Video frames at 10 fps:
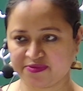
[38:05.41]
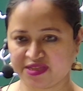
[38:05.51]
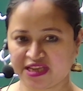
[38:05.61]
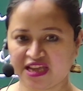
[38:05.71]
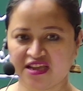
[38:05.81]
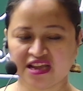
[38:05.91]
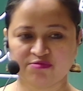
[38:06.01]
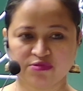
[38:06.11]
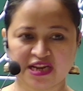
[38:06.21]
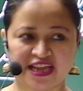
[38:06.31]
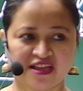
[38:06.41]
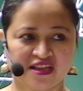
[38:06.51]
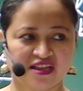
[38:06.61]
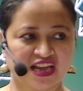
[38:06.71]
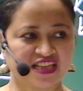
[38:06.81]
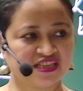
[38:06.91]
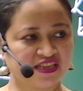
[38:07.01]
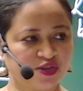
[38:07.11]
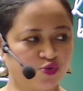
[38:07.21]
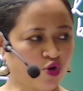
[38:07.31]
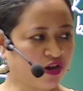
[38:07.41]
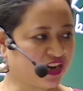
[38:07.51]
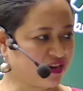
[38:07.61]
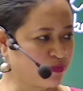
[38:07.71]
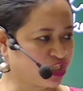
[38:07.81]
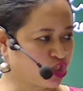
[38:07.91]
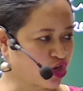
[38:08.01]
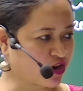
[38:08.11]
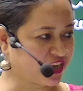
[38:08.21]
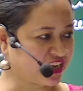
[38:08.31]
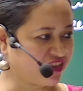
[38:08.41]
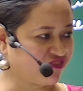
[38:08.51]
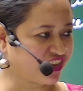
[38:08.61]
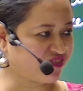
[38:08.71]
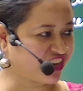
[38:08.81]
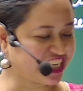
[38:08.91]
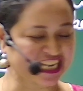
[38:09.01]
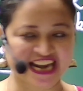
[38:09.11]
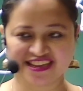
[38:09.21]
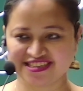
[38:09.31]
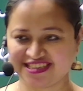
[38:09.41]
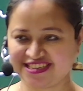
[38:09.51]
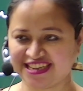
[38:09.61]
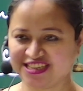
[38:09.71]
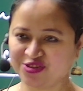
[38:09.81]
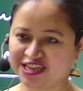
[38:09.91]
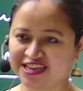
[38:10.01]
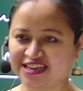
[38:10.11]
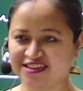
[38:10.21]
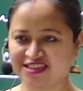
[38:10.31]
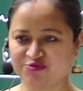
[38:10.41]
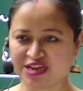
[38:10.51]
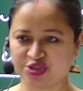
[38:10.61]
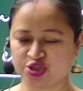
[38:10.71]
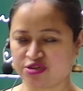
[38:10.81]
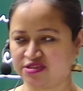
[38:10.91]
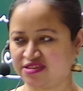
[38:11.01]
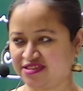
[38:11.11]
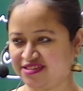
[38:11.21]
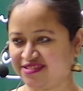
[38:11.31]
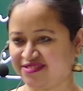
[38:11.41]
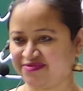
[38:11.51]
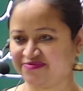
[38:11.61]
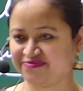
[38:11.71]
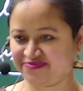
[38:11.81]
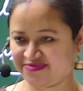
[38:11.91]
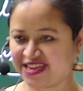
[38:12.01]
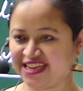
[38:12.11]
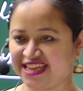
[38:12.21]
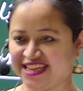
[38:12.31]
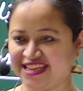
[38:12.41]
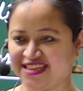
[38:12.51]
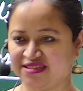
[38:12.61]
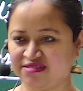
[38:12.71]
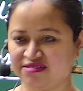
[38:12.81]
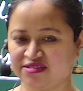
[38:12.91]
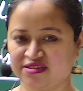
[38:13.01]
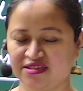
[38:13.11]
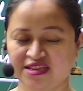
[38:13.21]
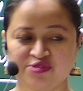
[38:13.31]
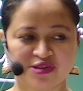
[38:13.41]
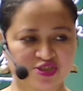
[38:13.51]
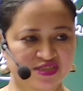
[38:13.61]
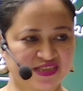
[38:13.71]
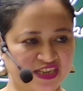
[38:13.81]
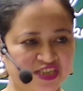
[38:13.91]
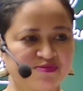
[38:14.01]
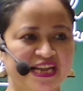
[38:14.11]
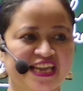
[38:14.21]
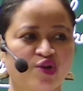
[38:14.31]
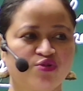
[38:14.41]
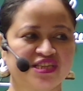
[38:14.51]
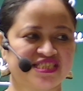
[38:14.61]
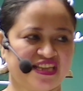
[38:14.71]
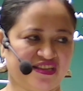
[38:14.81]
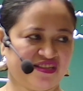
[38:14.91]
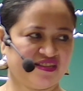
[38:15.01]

Okay? I think you all are matured enough and very talented, and you'll clear in one shot. Okay? Tomorrow seniors bilake korise.